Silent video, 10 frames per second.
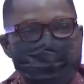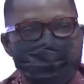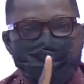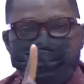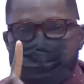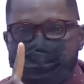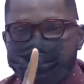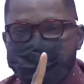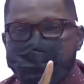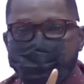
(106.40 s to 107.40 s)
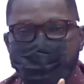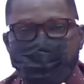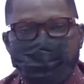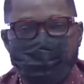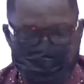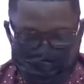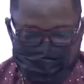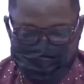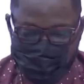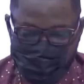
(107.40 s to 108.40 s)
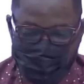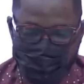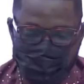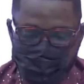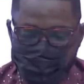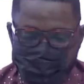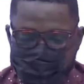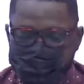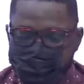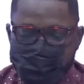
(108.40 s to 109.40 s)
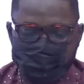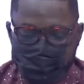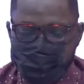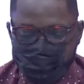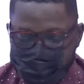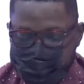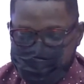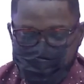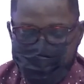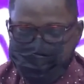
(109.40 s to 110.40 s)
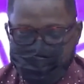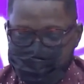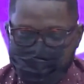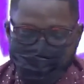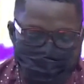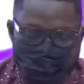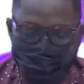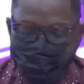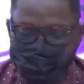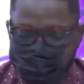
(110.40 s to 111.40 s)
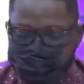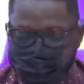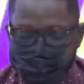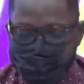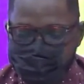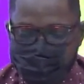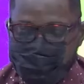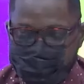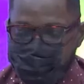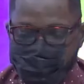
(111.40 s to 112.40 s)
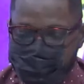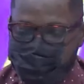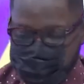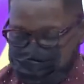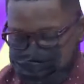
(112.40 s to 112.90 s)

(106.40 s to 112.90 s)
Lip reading: need one sheet of paper. Okay, so let's find a sheet of paper wherever you are. Any odd A4 sheet